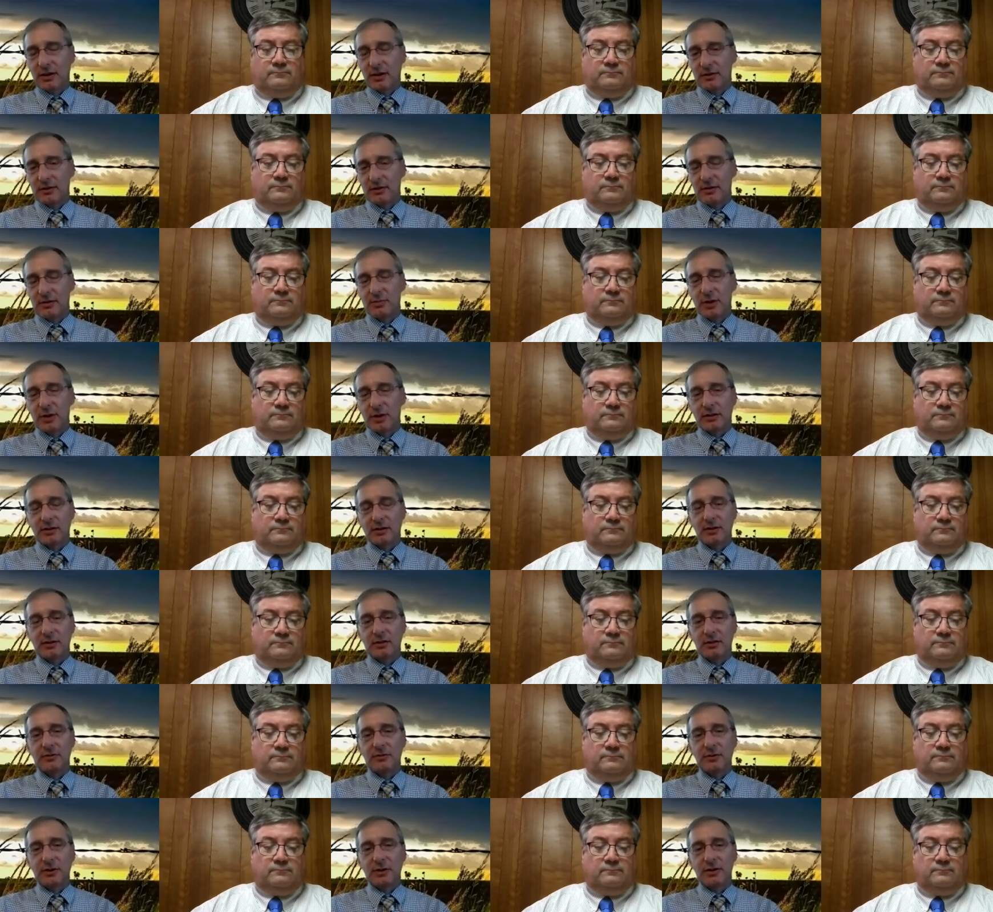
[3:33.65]
Speaker 1: impact on
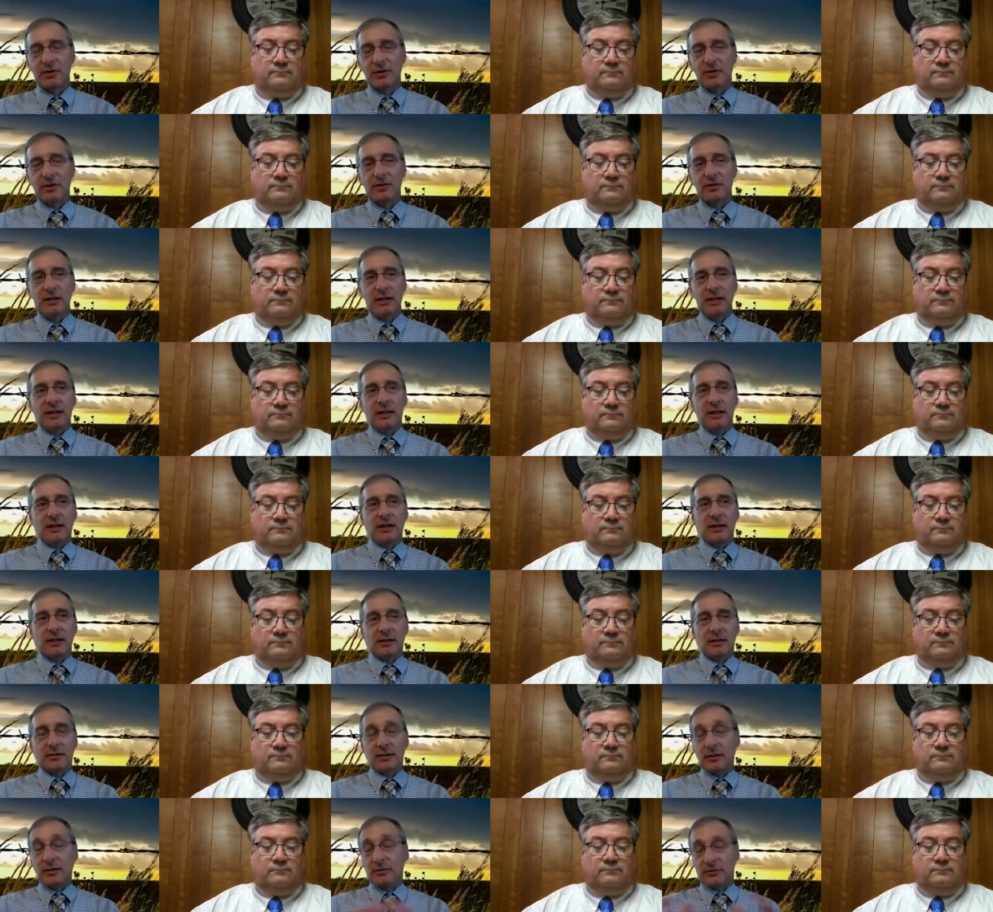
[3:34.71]
inflation. Uh,
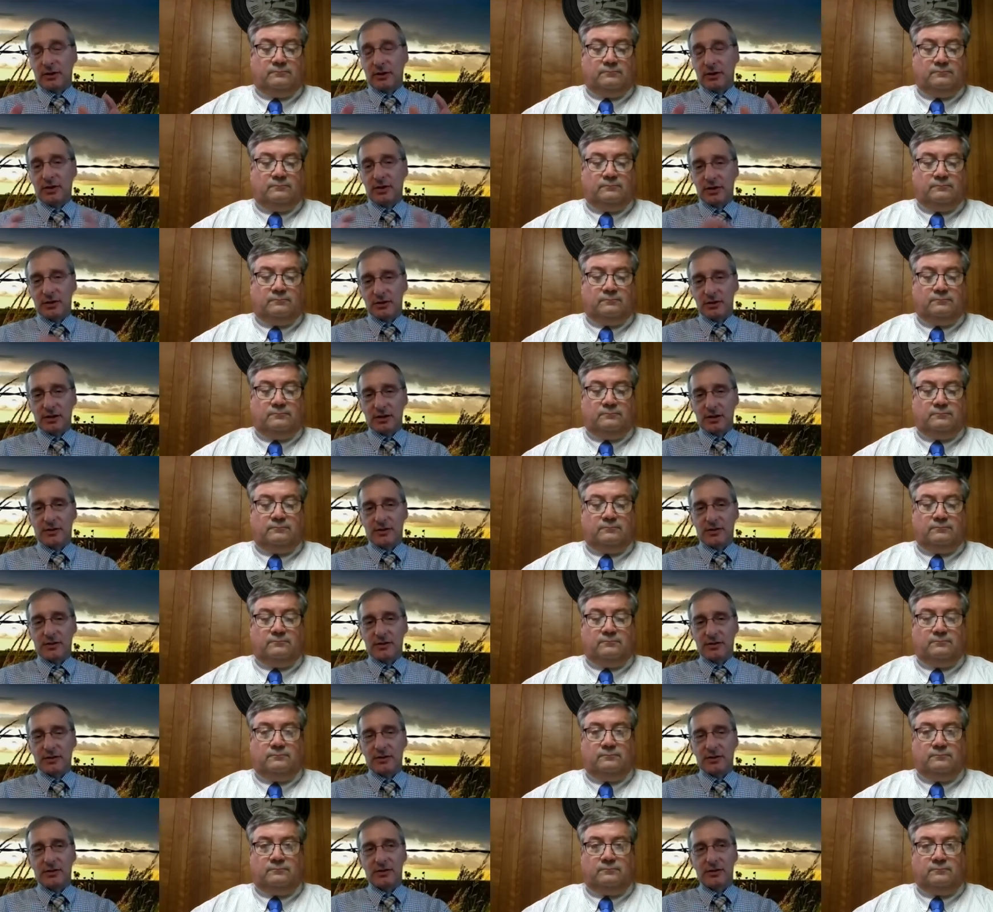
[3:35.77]
that inflation does
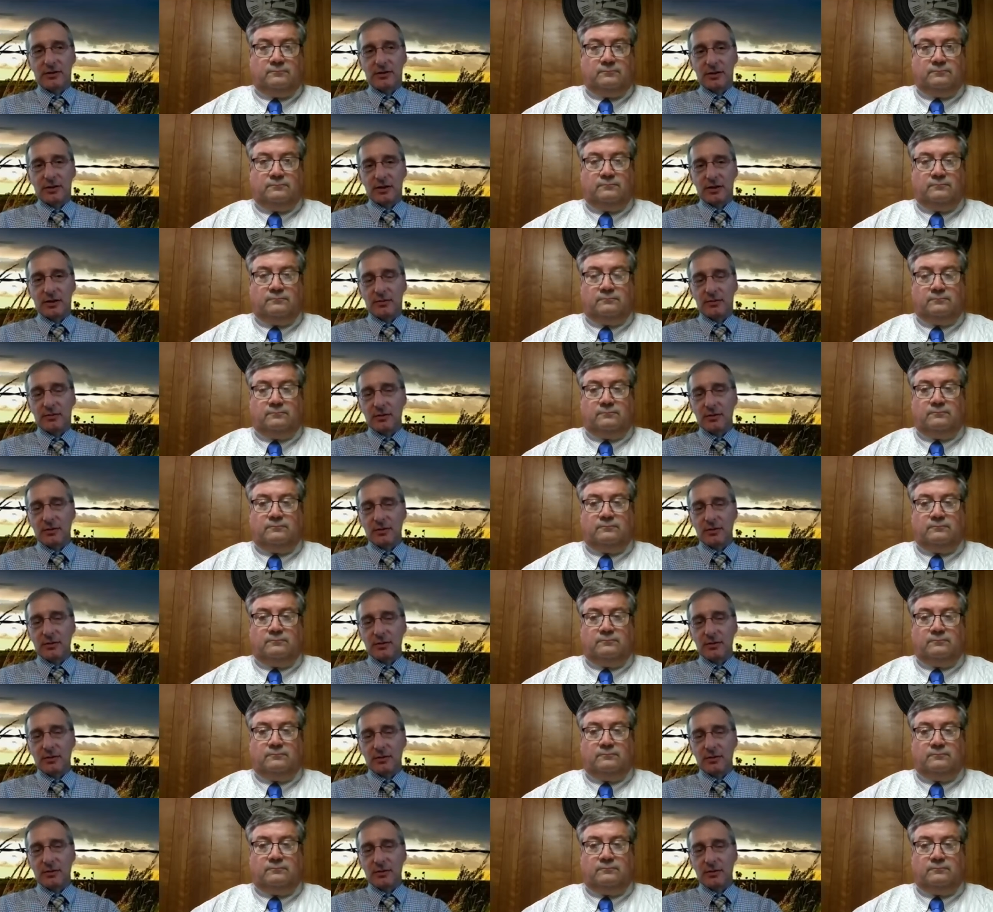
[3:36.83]
is uh,